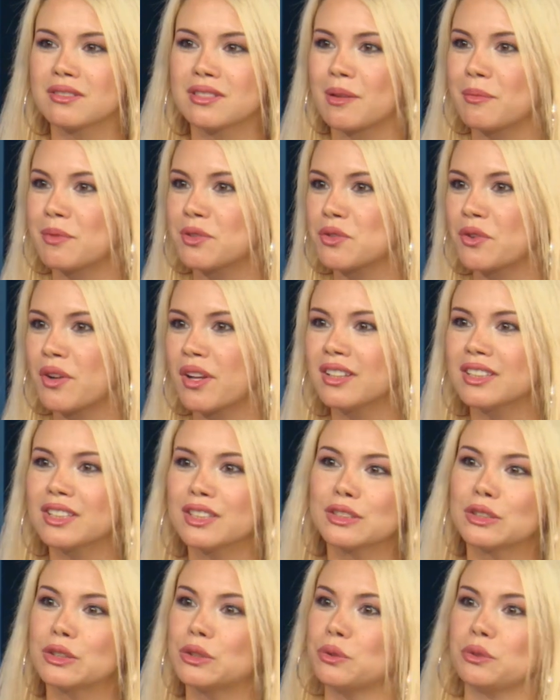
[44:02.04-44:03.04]
some
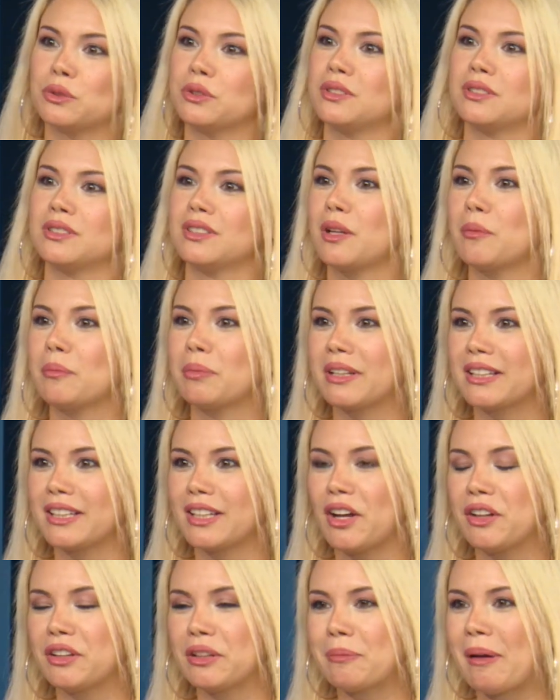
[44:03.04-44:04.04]
Israelis, you're completely
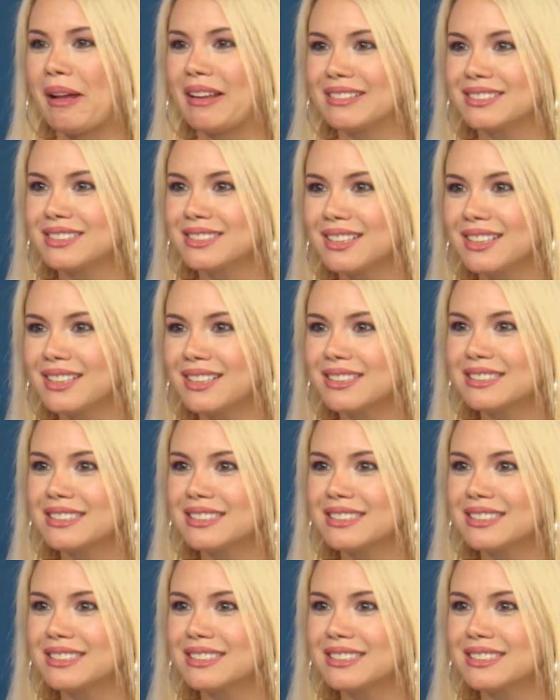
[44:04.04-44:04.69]
on the Palestinian